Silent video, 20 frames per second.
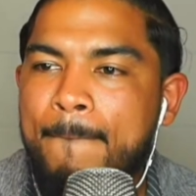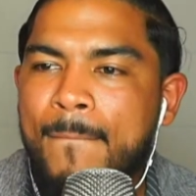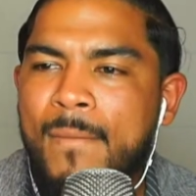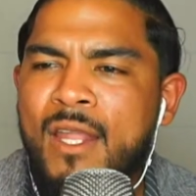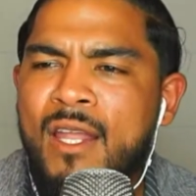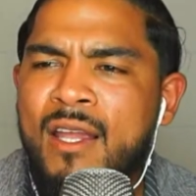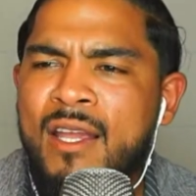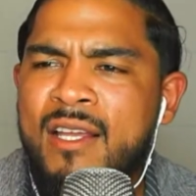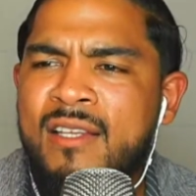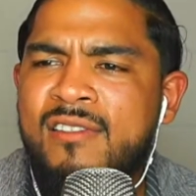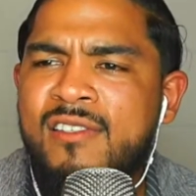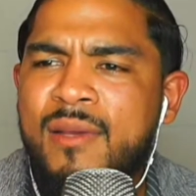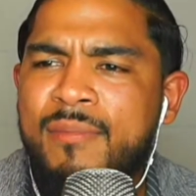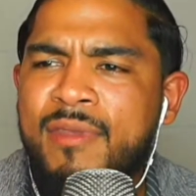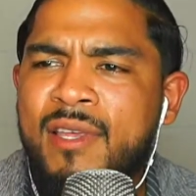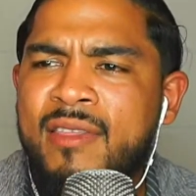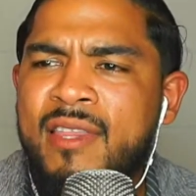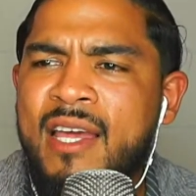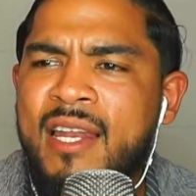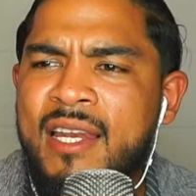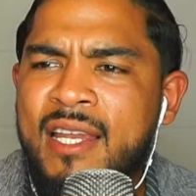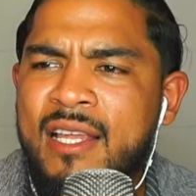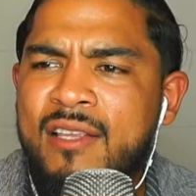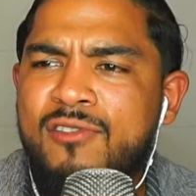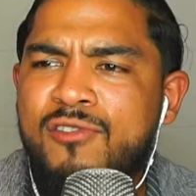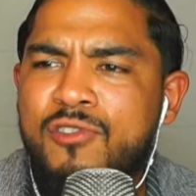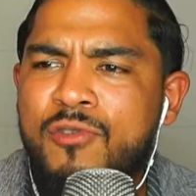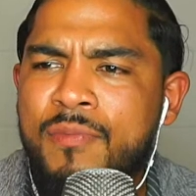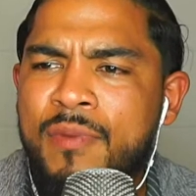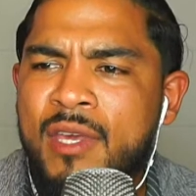is something that needs
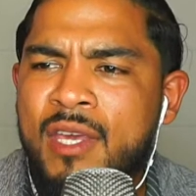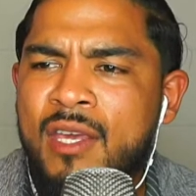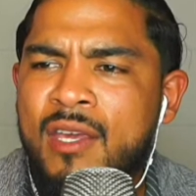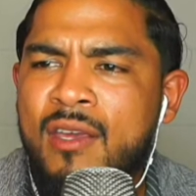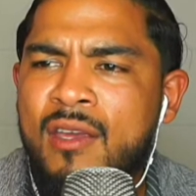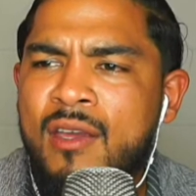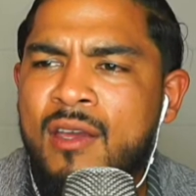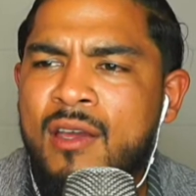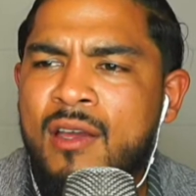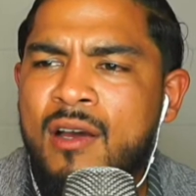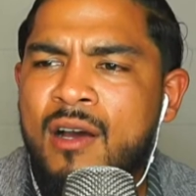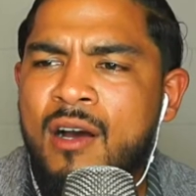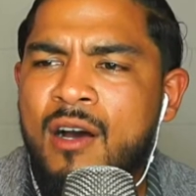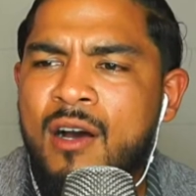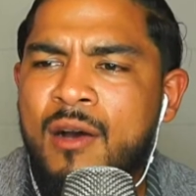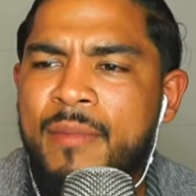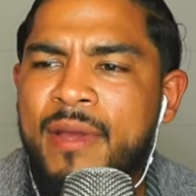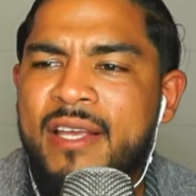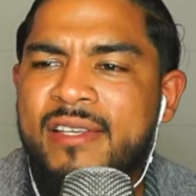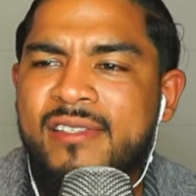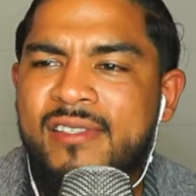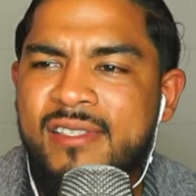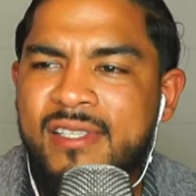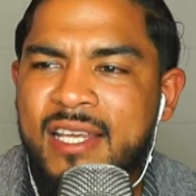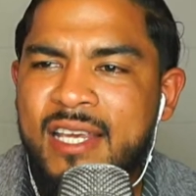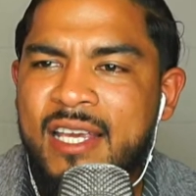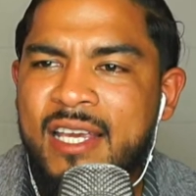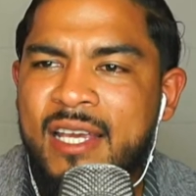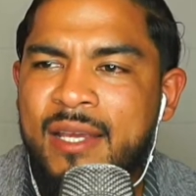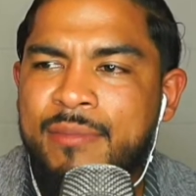to be
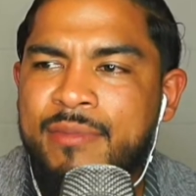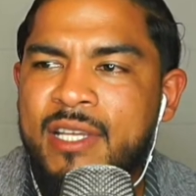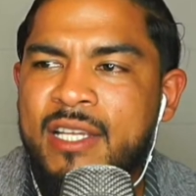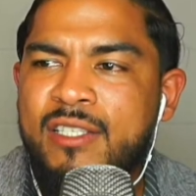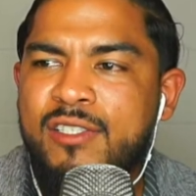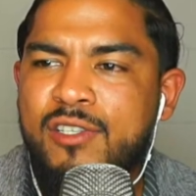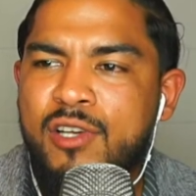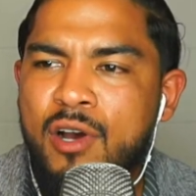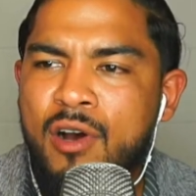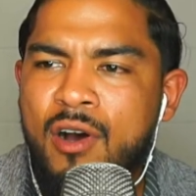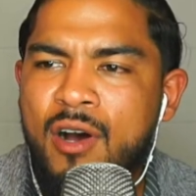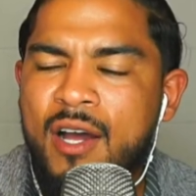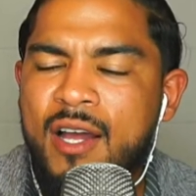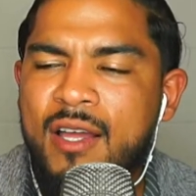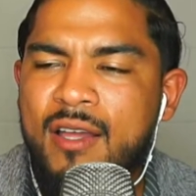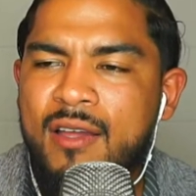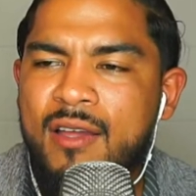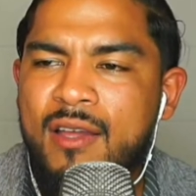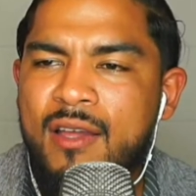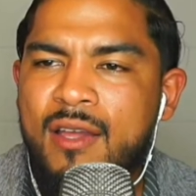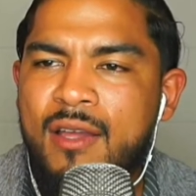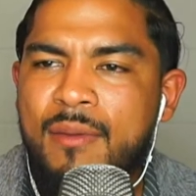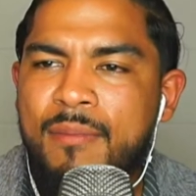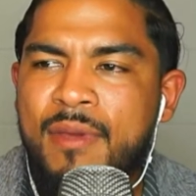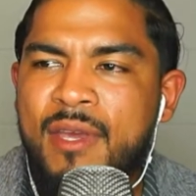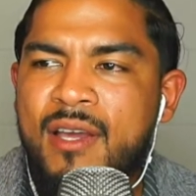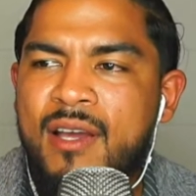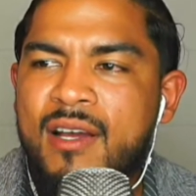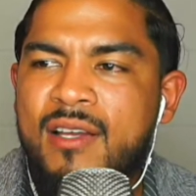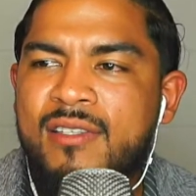esteemed and taught,
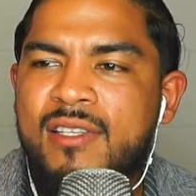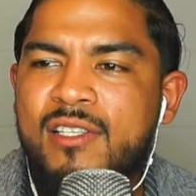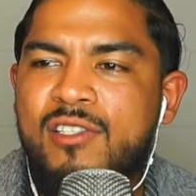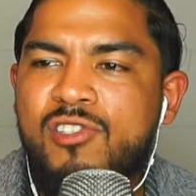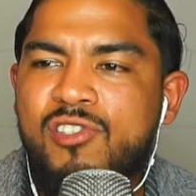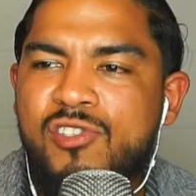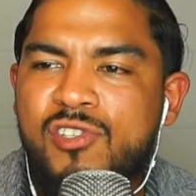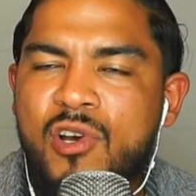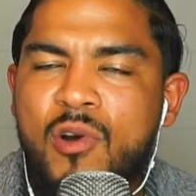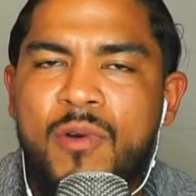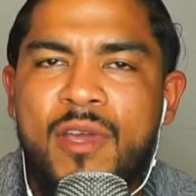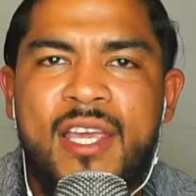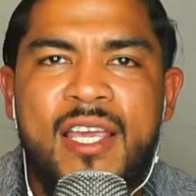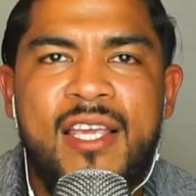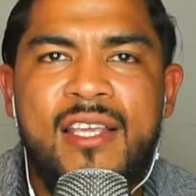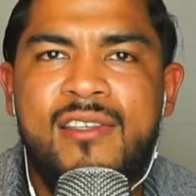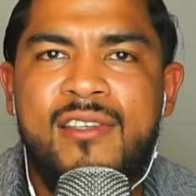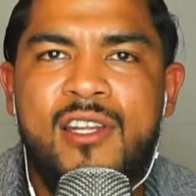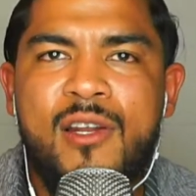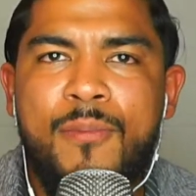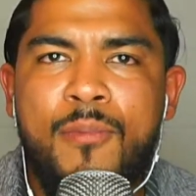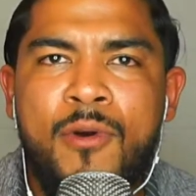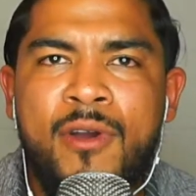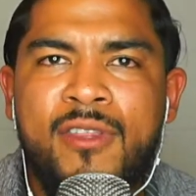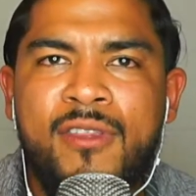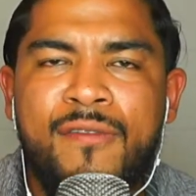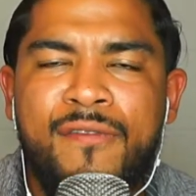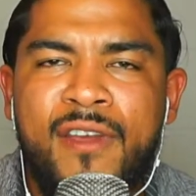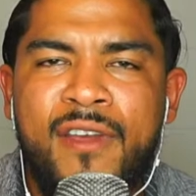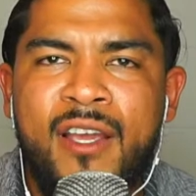because it's so easy to point the
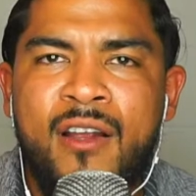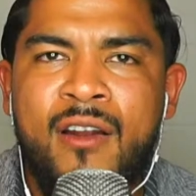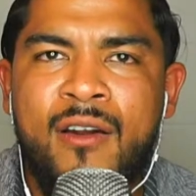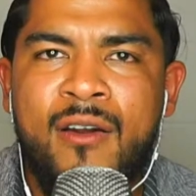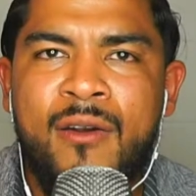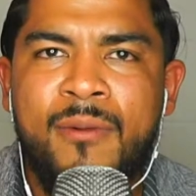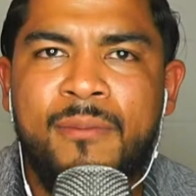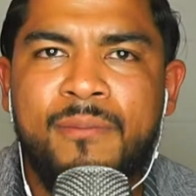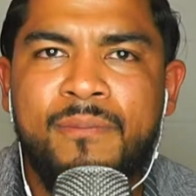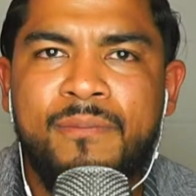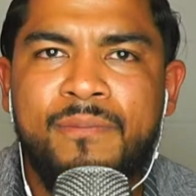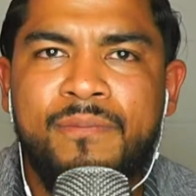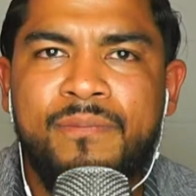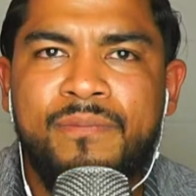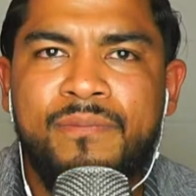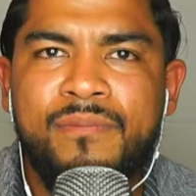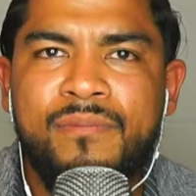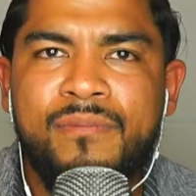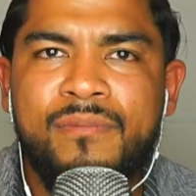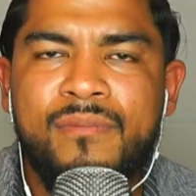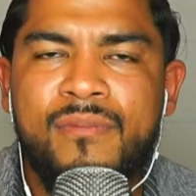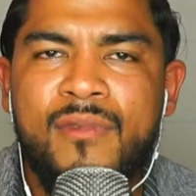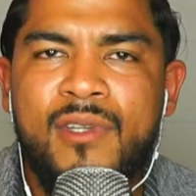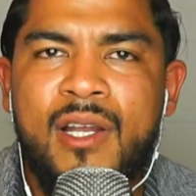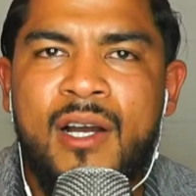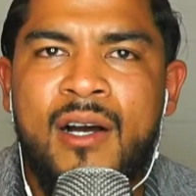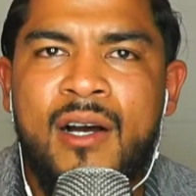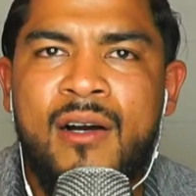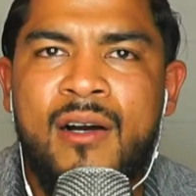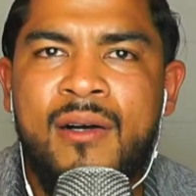finger
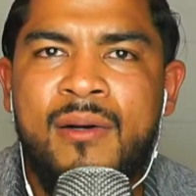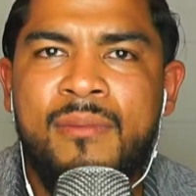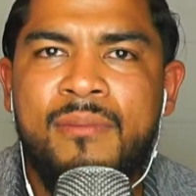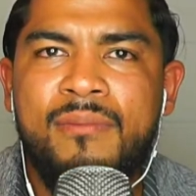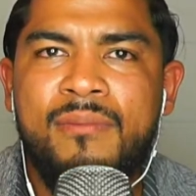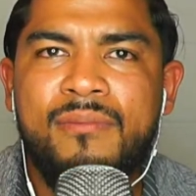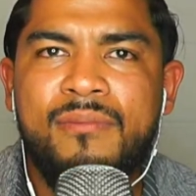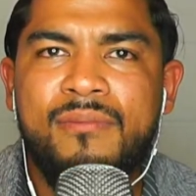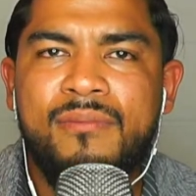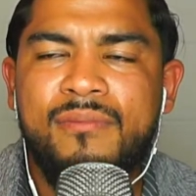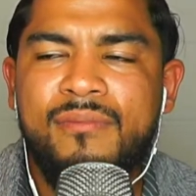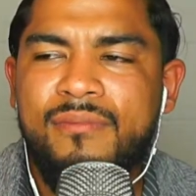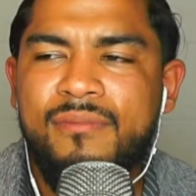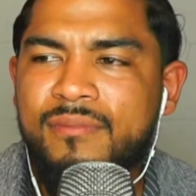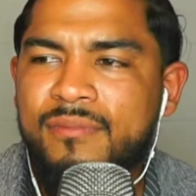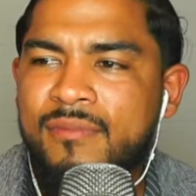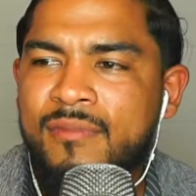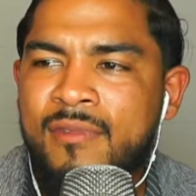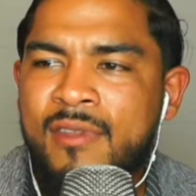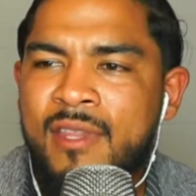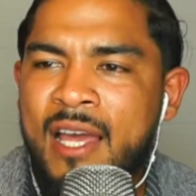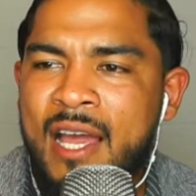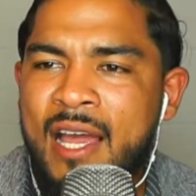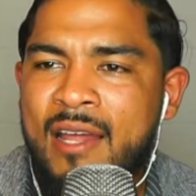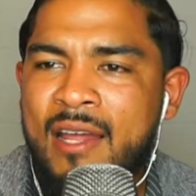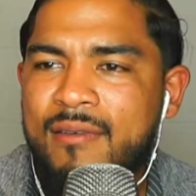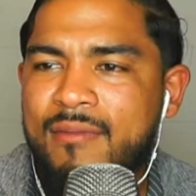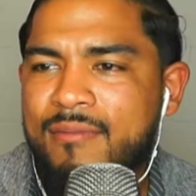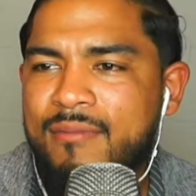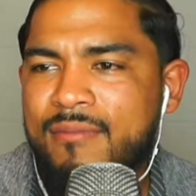that